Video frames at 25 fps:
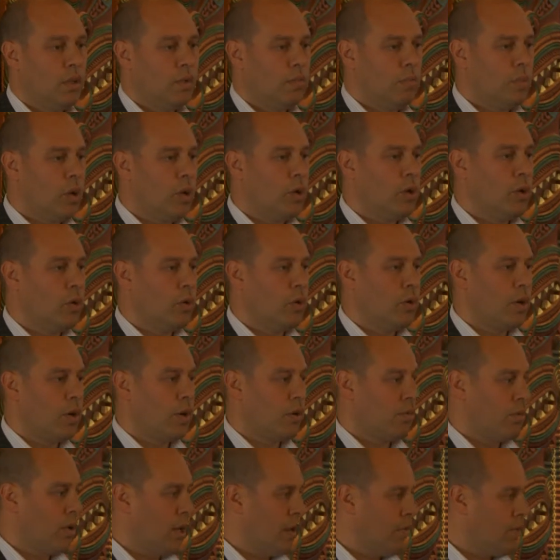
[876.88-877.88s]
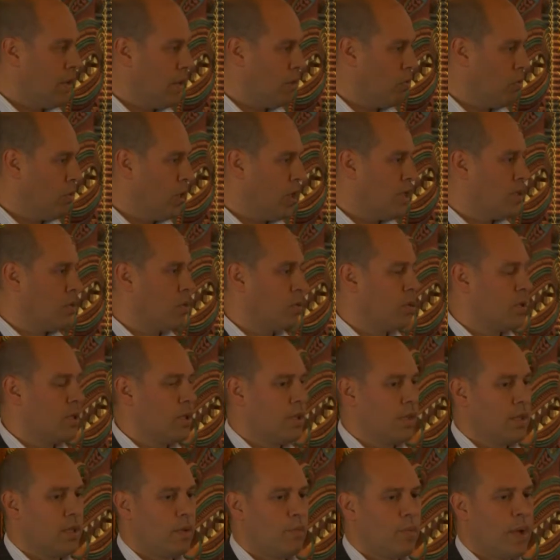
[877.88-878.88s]
Mauri ora, having the
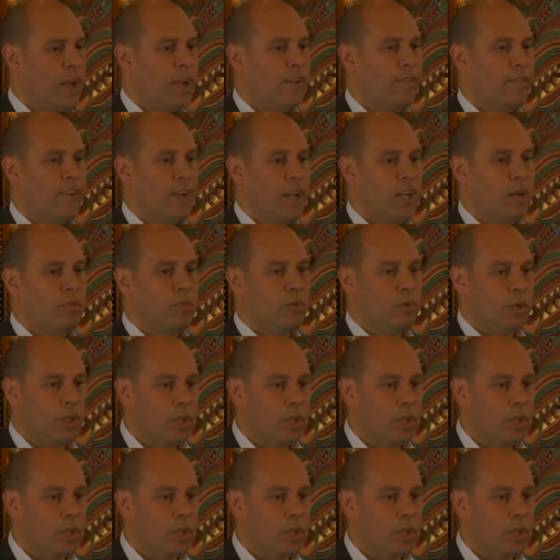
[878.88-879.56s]
resources available,